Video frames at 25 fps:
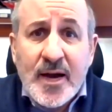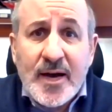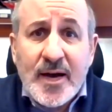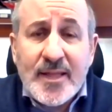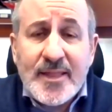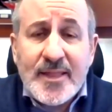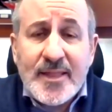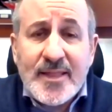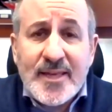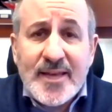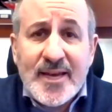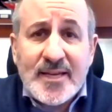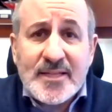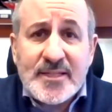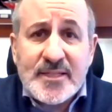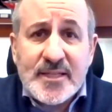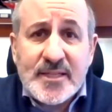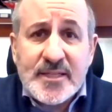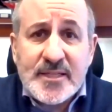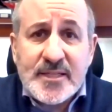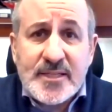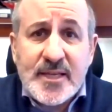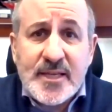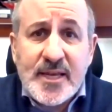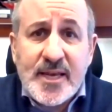uh, the
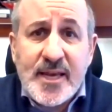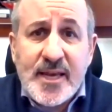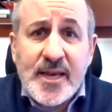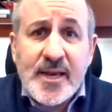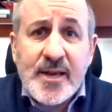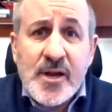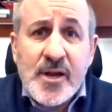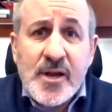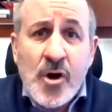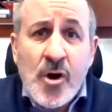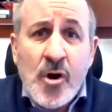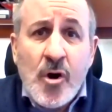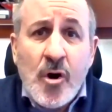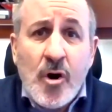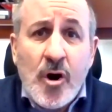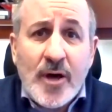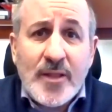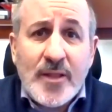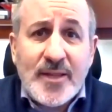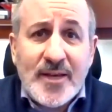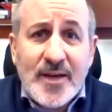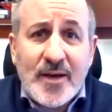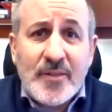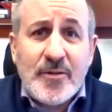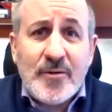SEC.
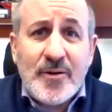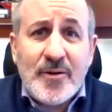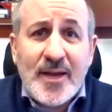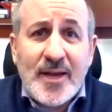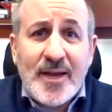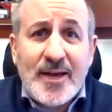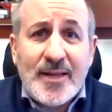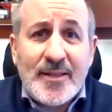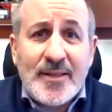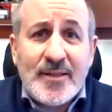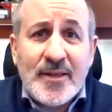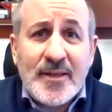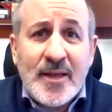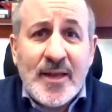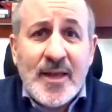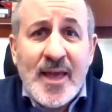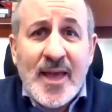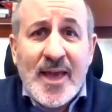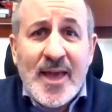On the other hand,